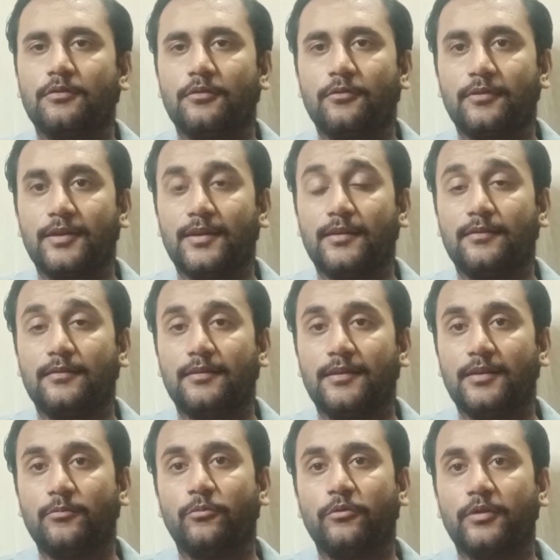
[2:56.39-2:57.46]
you can
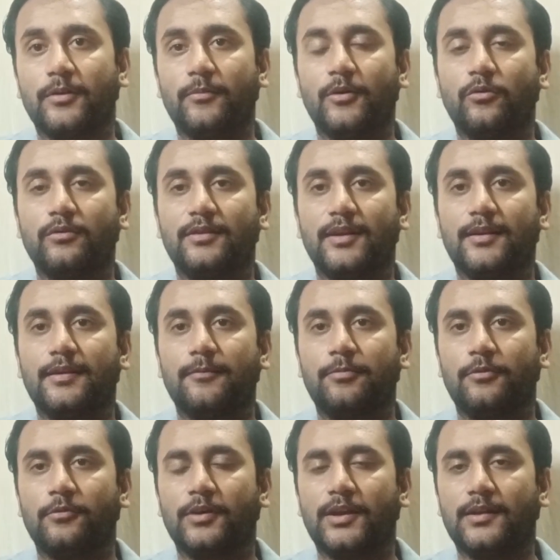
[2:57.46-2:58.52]
read more about that if
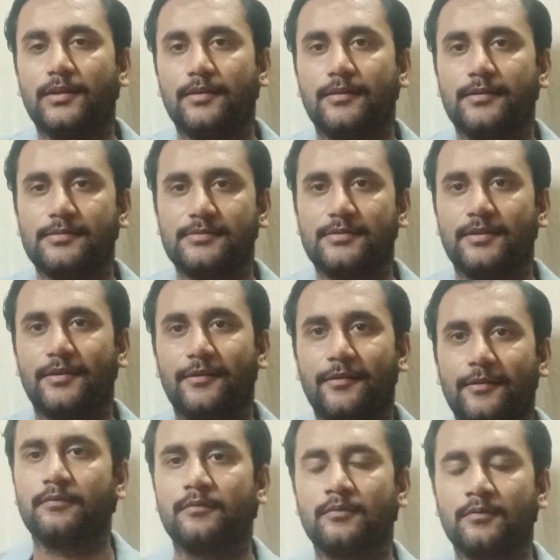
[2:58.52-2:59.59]
you are interested.
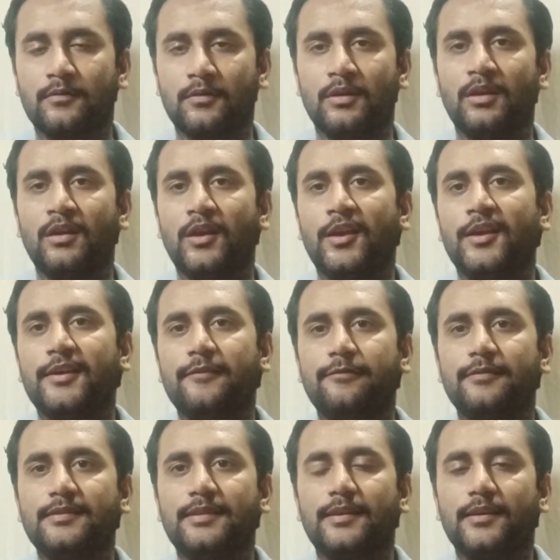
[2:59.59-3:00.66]
If
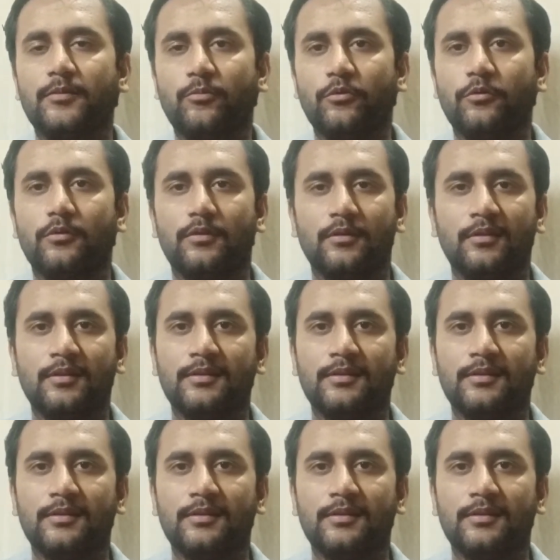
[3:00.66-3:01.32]
we think more,